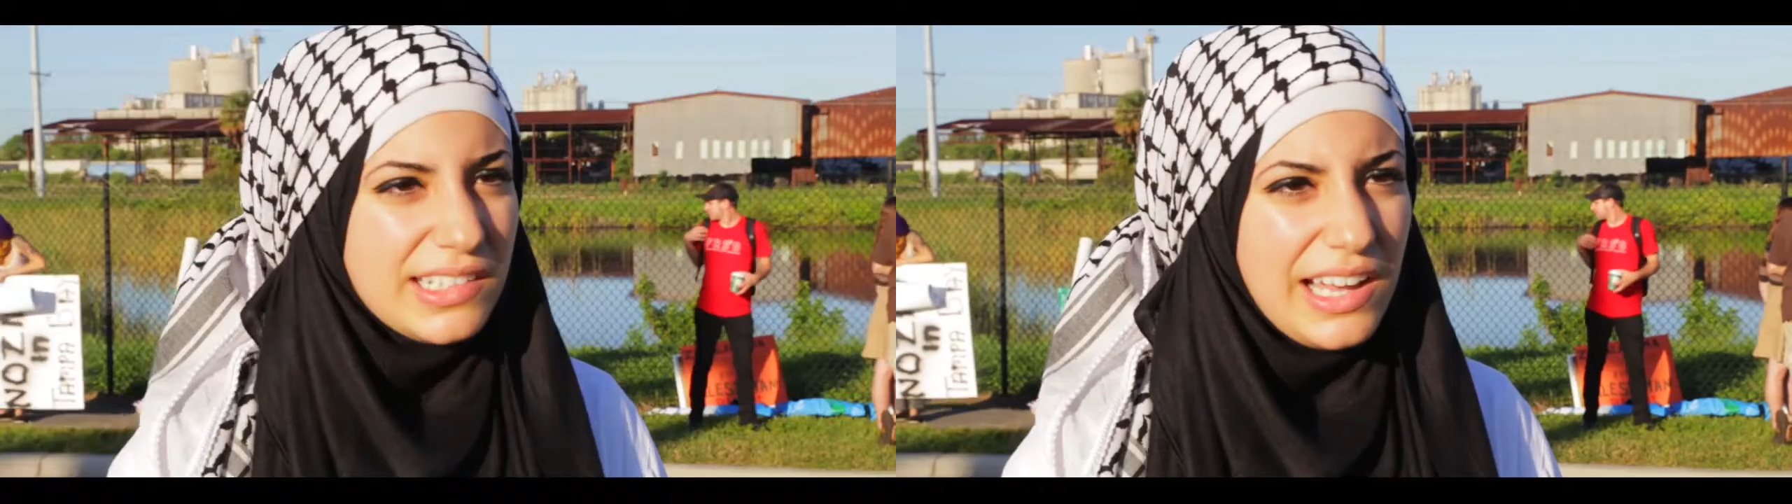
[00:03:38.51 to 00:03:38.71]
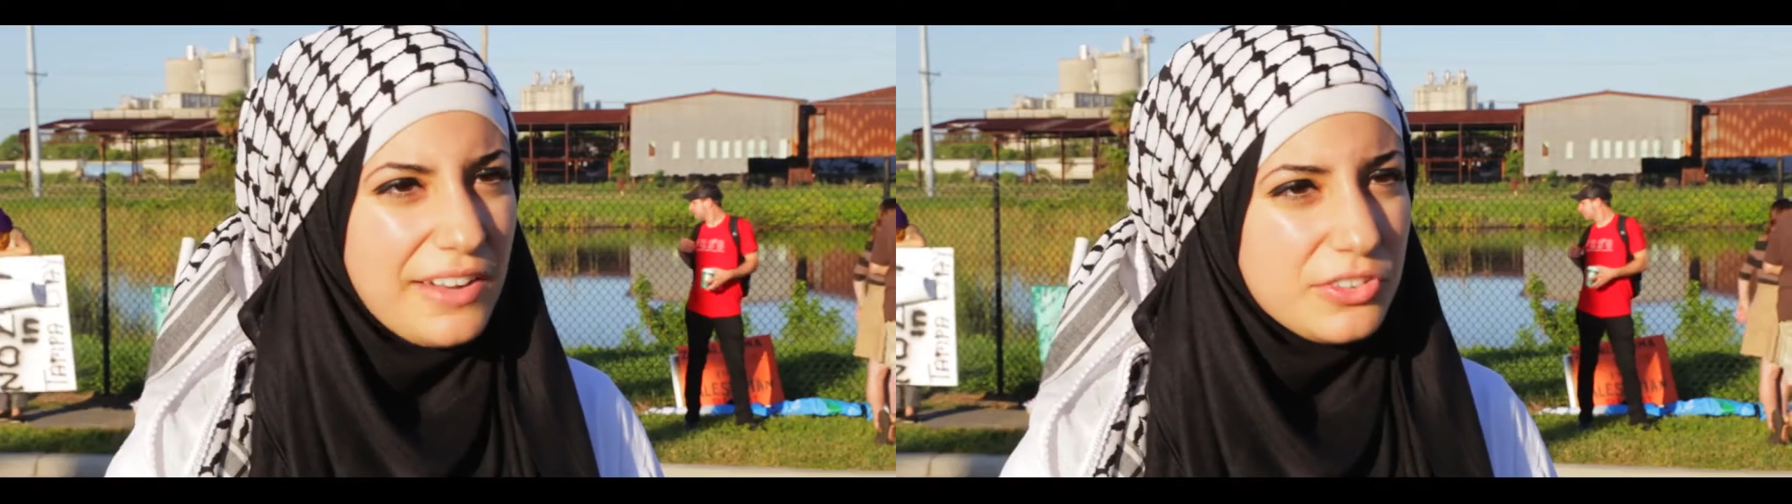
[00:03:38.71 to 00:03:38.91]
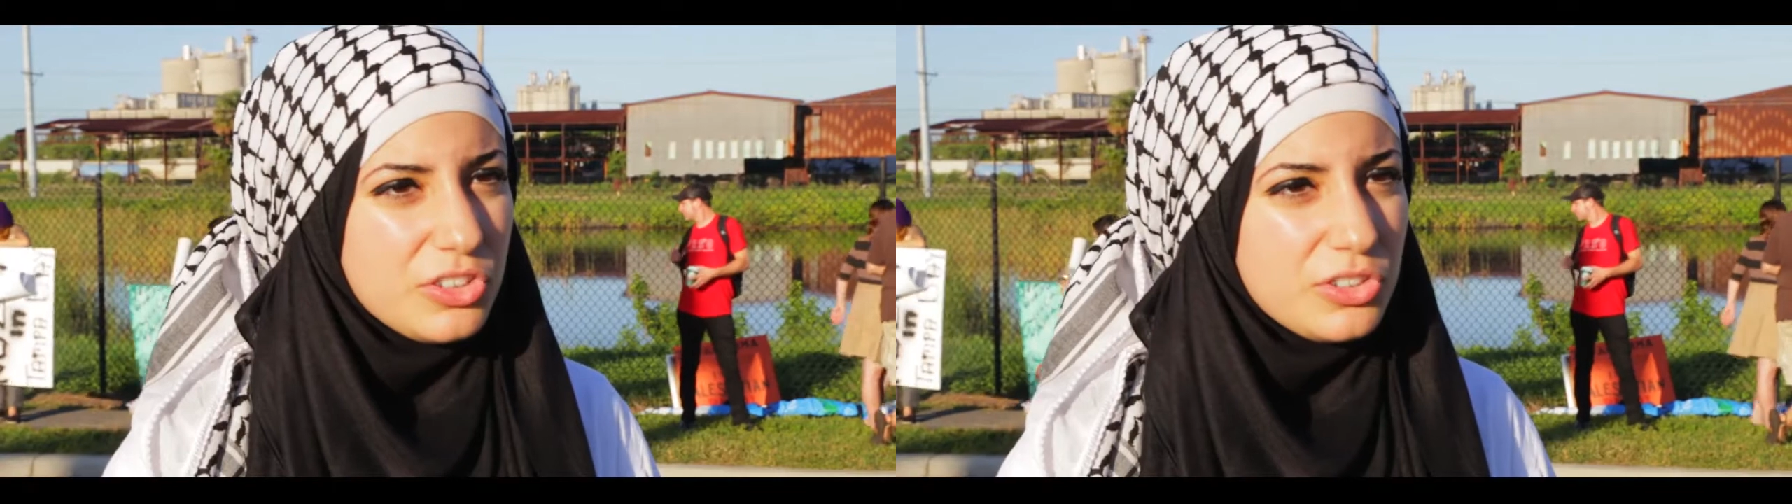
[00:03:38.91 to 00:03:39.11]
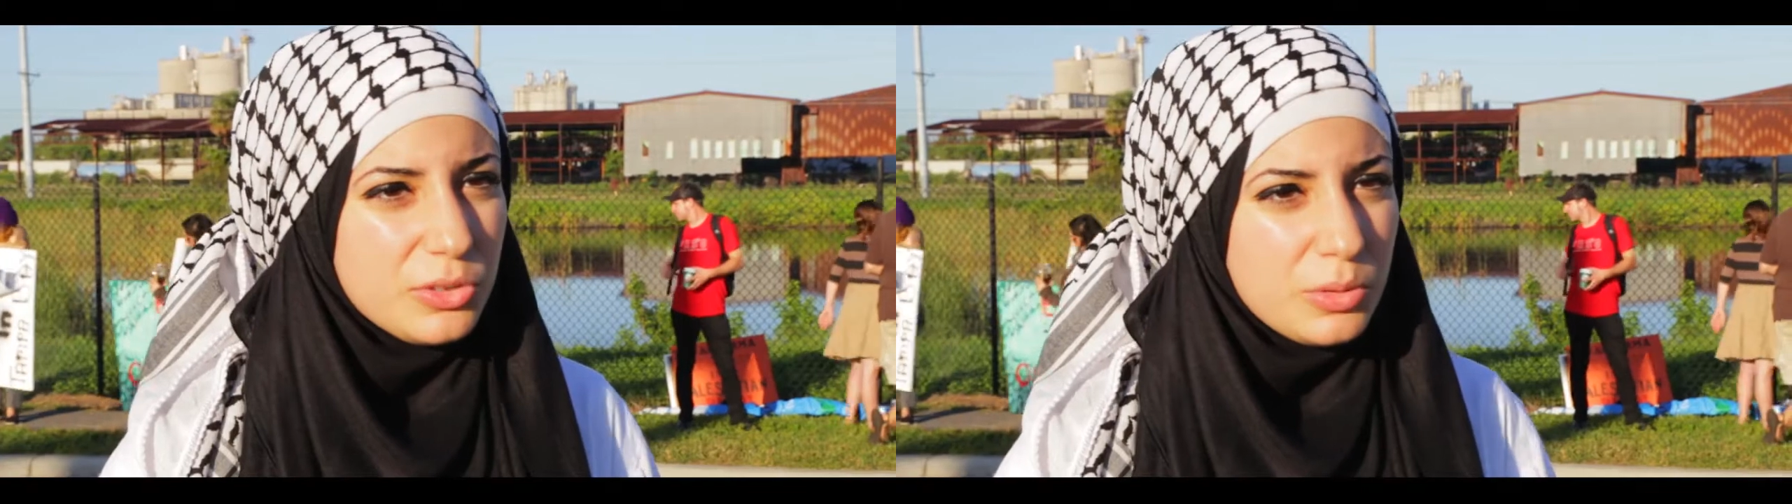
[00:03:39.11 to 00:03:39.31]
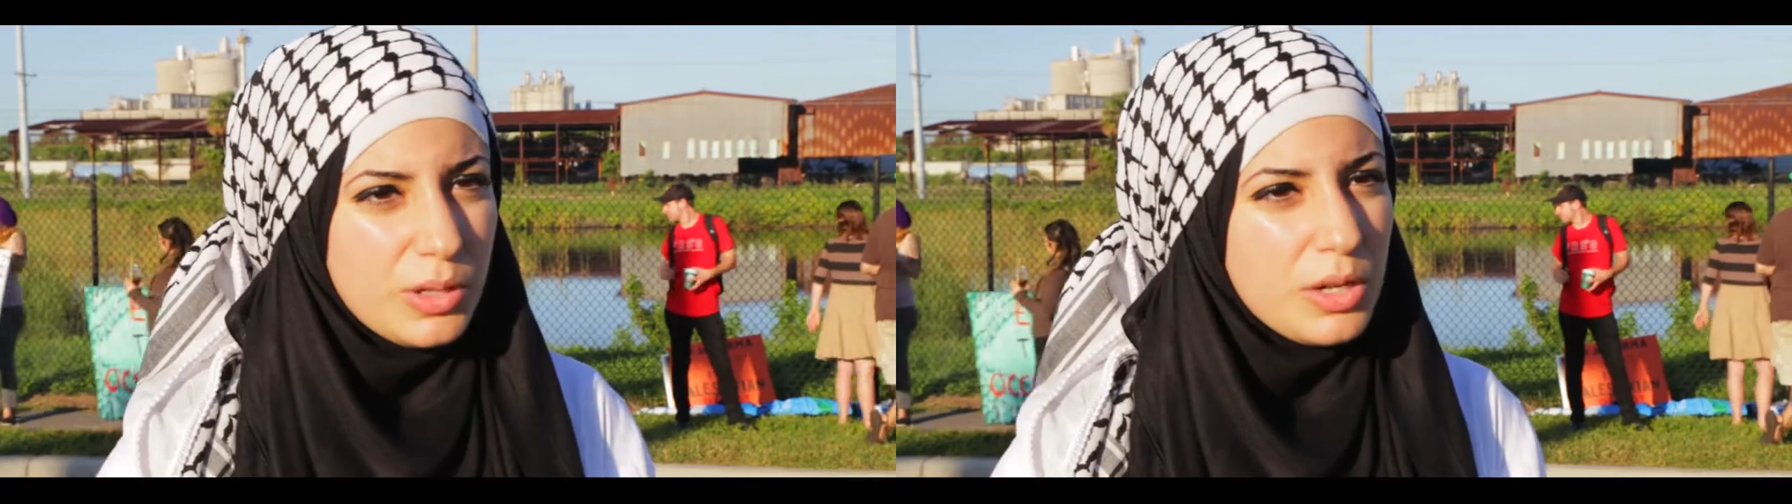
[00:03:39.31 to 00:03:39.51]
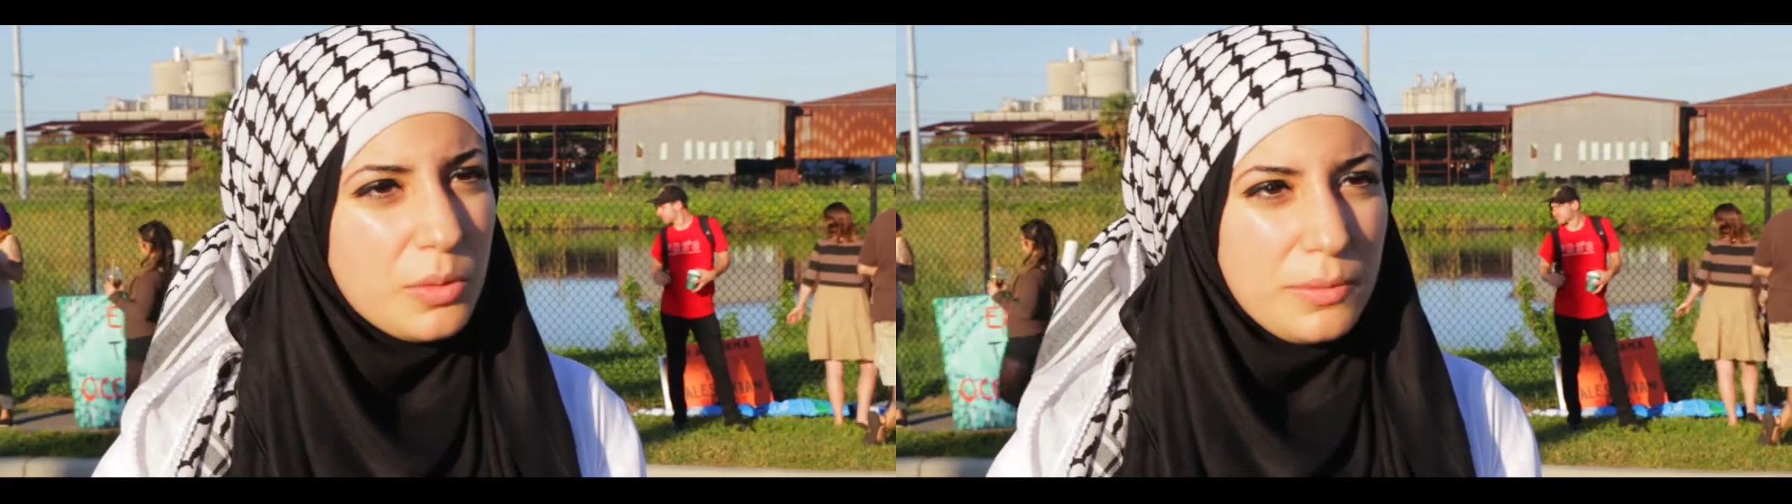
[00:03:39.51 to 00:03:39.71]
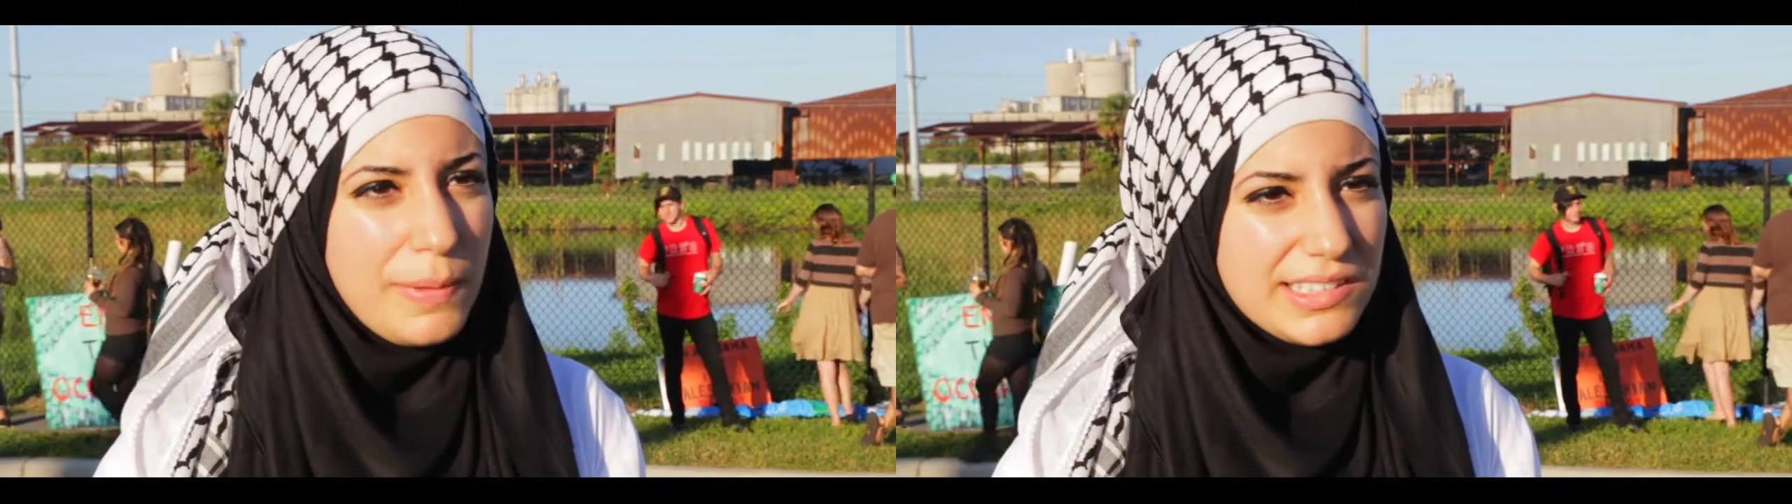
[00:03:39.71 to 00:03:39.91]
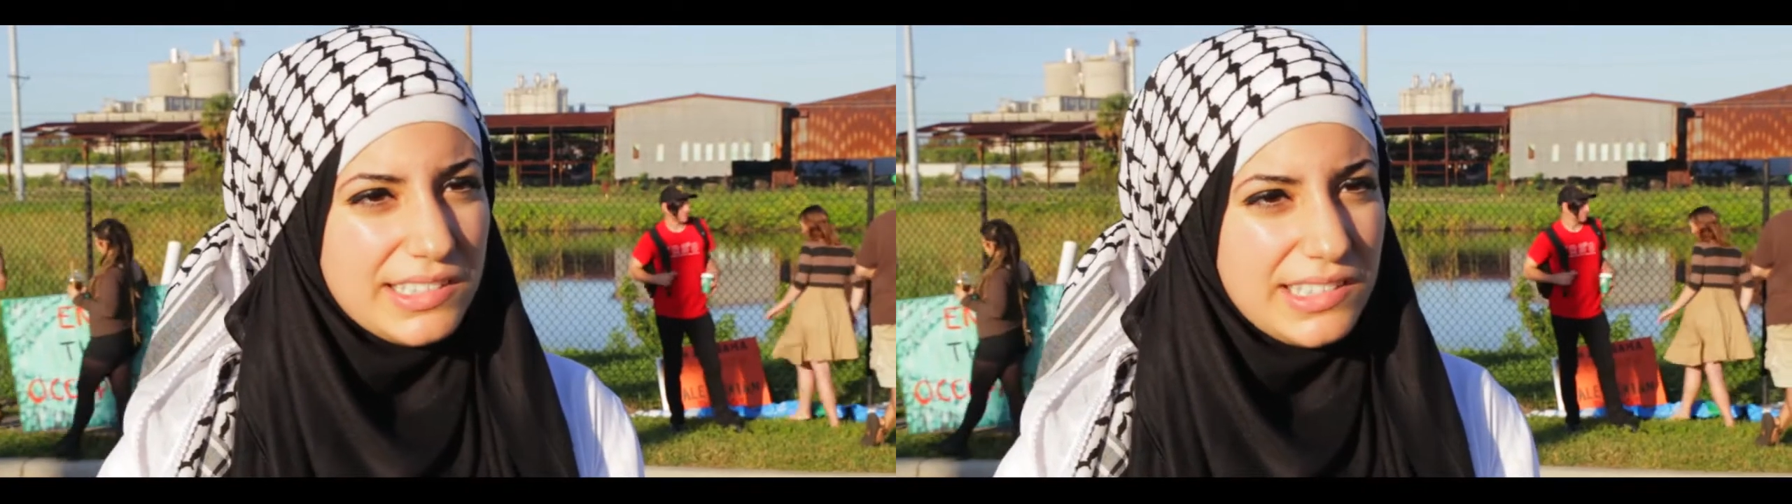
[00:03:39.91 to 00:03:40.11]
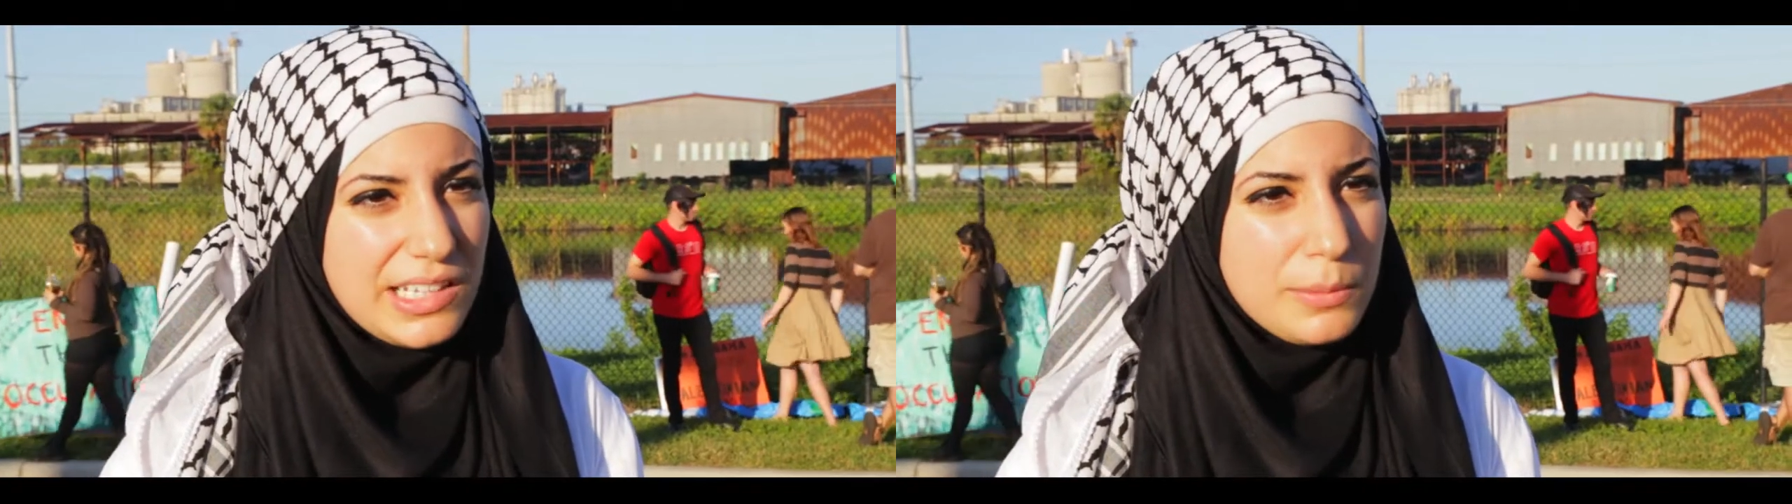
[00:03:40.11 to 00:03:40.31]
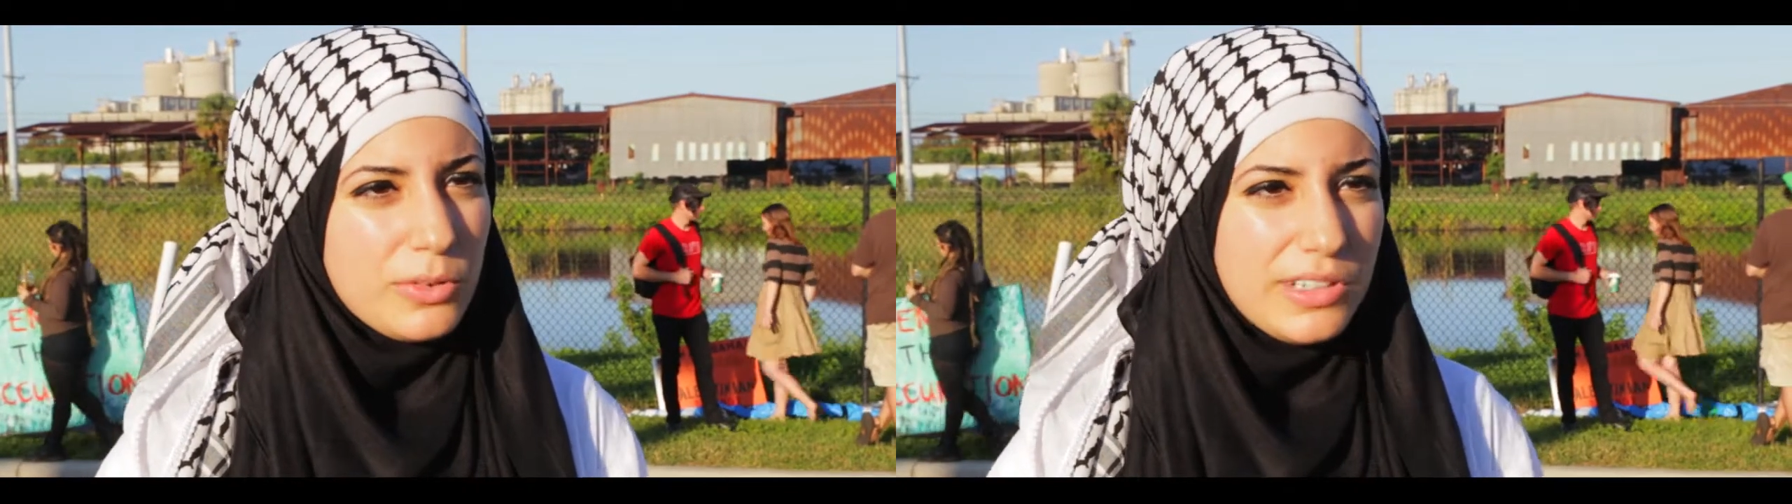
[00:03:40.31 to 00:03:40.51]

have to do with buses anymore.